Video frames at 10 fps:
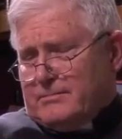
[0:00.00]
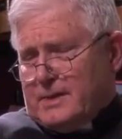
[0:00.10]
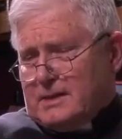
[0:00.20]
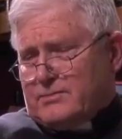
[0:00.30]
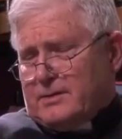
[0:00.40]

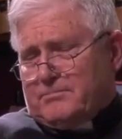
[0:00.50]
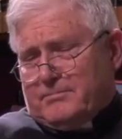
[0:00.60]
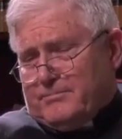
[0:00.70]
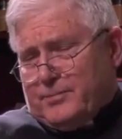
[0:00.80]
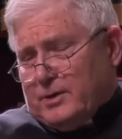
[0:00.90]
That's what
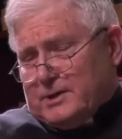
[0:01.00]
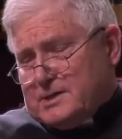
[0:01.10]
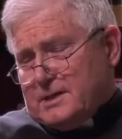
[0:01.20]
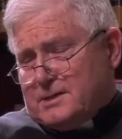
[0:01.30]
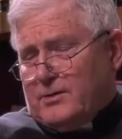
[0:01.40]
Paul
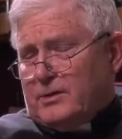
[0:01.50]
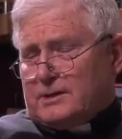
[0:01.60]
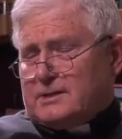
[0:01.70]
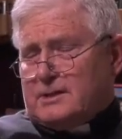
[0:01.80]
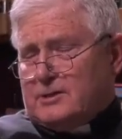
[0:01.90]
VI
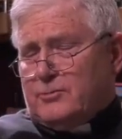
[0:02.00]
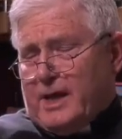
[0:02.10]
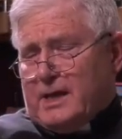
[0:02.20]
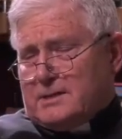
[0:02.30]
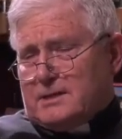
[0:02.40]
called it, the New
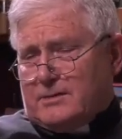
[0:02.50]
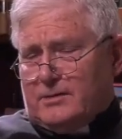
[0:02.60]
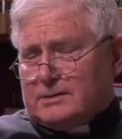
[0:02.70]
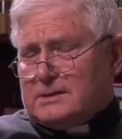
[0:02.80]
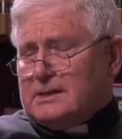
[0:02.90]
Mass, he
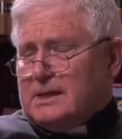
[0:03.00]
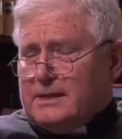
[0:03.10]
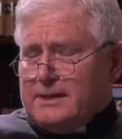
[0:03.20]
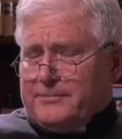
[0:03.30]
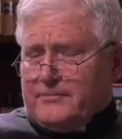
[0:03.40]
called it.
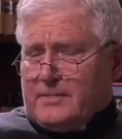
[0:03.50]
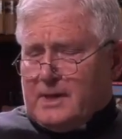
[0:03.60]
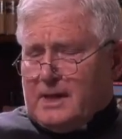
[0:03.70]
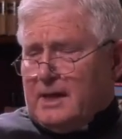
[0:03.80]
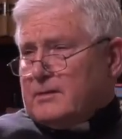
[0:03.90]

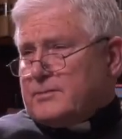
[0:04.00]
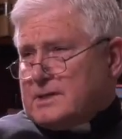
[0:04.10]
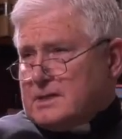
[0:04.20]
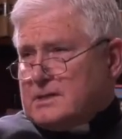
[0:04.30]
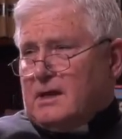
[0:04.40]
And it was
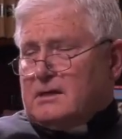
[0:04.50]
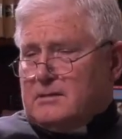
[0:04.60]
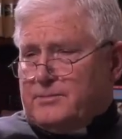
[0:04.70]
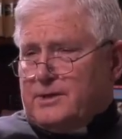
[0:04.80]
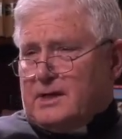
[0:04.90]

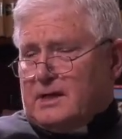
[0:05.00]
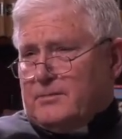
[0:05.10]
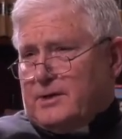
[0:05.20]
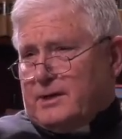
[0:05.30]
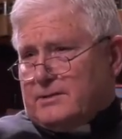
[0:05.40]
designed to be an
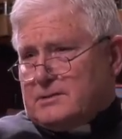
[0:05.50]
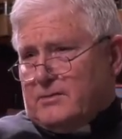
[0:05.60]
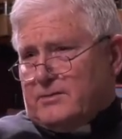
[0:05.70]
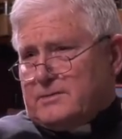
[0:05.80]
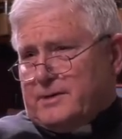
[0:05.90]
ecumenical
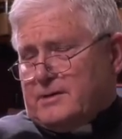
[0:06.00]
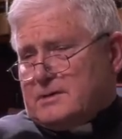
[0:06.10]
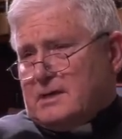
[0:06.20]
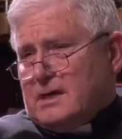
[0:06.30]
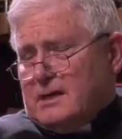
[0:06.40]
service
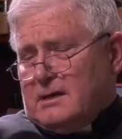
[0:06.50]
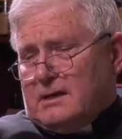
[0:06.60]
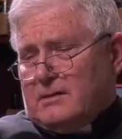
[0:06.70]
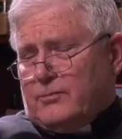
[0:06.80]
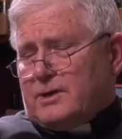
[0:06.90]
because
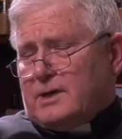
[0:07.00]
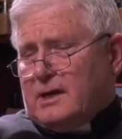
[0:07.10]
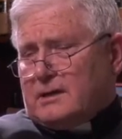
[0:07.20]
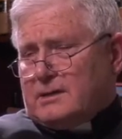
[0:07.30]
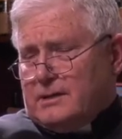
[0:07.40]
it would
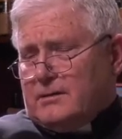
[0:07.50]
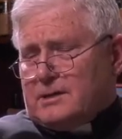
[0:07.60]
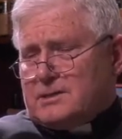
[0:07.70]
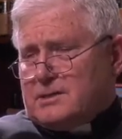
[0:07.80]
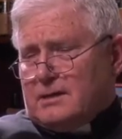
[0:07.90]
not
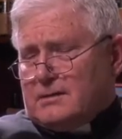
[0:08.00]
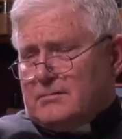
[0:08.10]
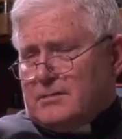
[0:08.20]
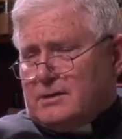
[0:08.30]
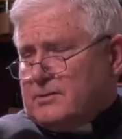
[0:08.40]
clearly state
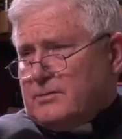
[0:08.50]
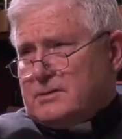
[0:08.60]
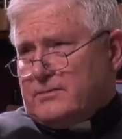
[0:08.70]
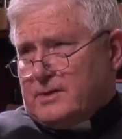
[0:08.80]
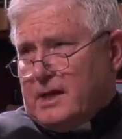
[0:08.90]
the
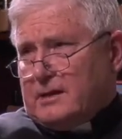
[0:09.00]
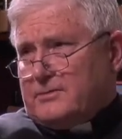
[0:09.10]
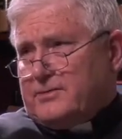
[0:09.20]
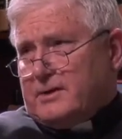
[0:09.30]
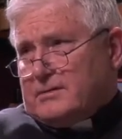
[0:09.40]
truths of the
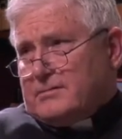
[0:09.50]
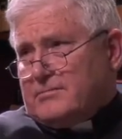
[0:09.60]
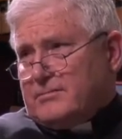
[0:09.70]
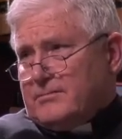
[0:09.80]
Catholic faith.